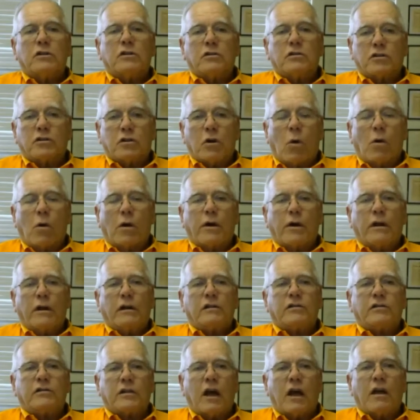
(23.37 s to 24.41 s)
stored in a
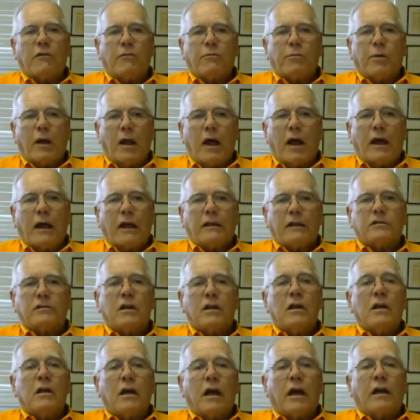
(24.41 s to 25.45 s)
safe place
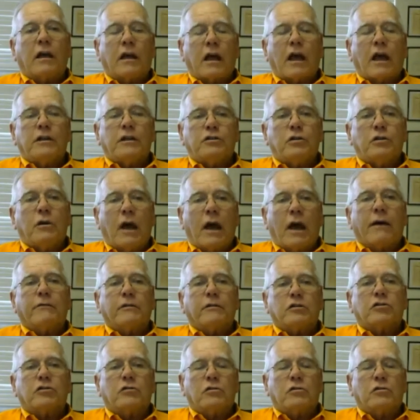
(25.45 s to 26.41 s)
in case you have a